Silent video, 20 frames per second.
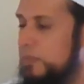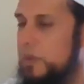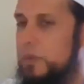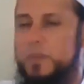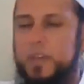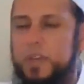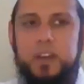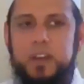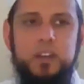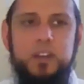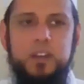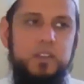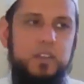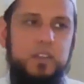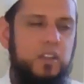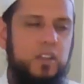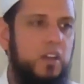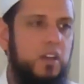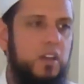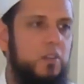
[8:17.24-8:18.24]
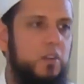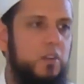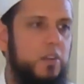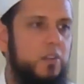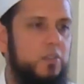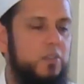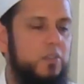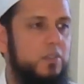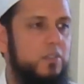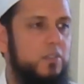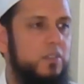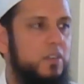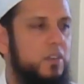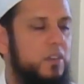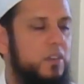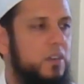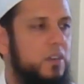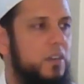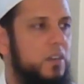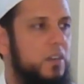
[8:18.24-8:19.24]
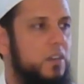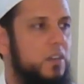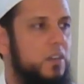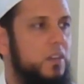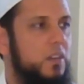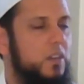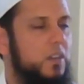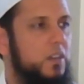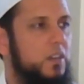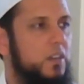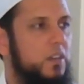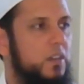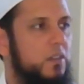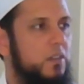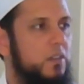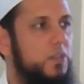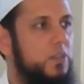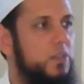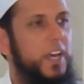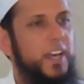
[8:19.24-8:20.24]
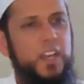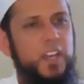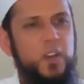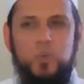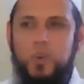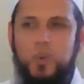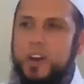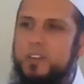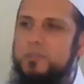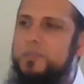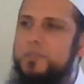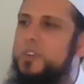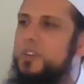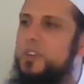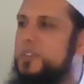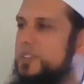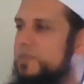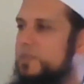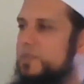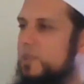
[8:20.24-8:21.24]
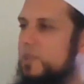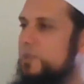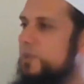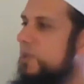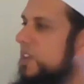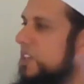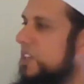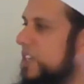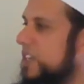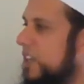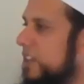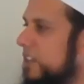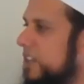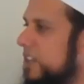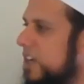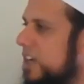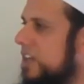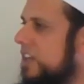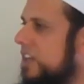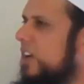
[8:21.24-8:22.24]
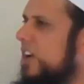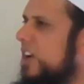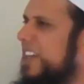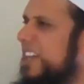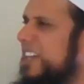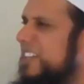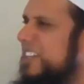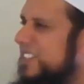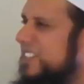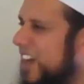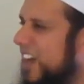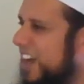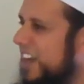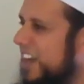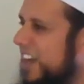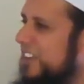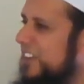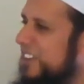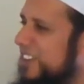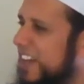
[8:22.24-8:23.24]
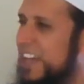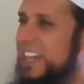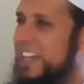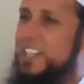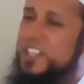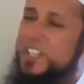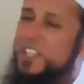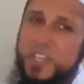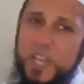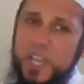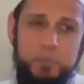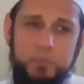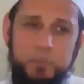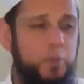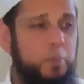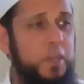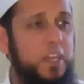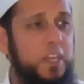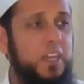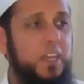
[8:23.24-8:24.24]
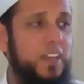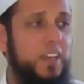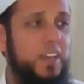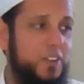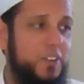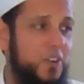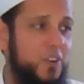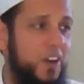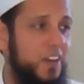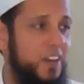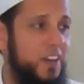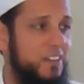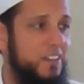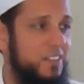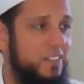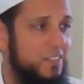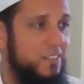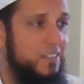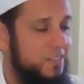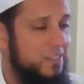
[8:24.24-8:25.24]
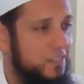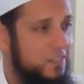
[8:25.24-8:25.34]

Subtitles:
Tamim Dari radiyallahu anhu, reciting one verse from Surah Jathiyah, the entire night just kept repeating it and crying.